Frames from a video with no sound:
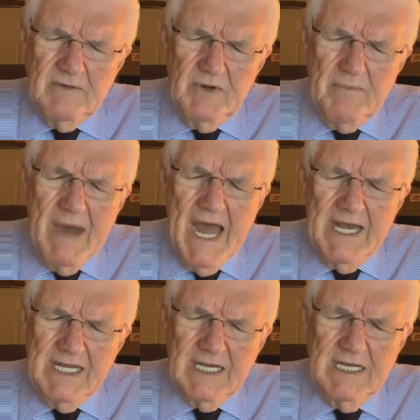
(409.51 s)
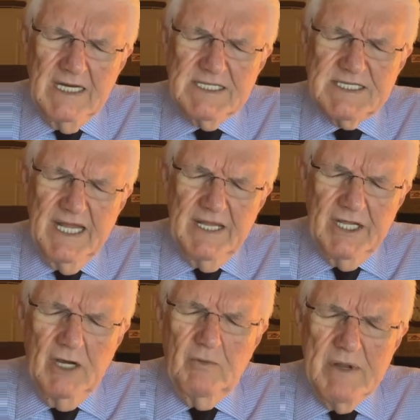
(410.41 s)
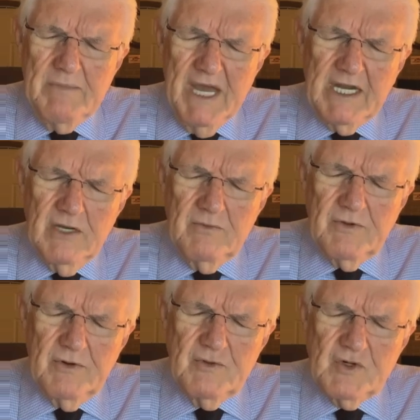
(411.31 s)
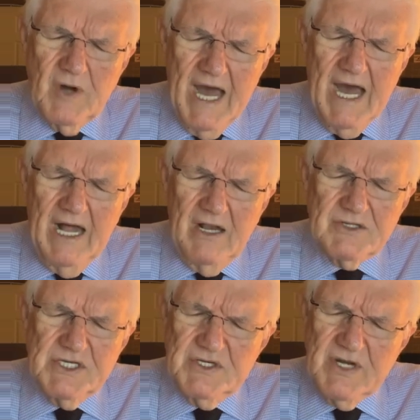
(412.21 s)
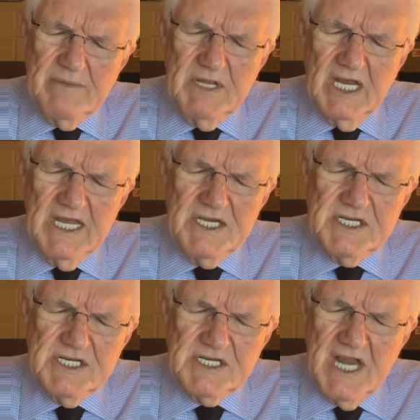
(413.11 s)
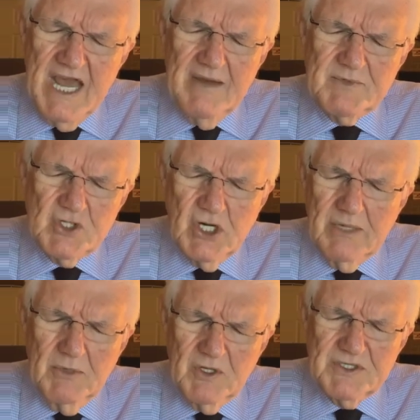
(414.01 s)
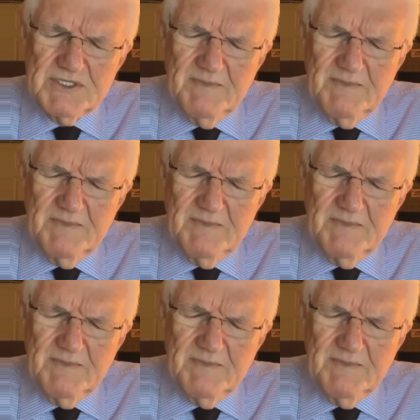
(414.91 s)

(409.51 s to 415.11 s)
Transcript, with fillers: reminding us that though we may go through trials and tribulations and have troubles,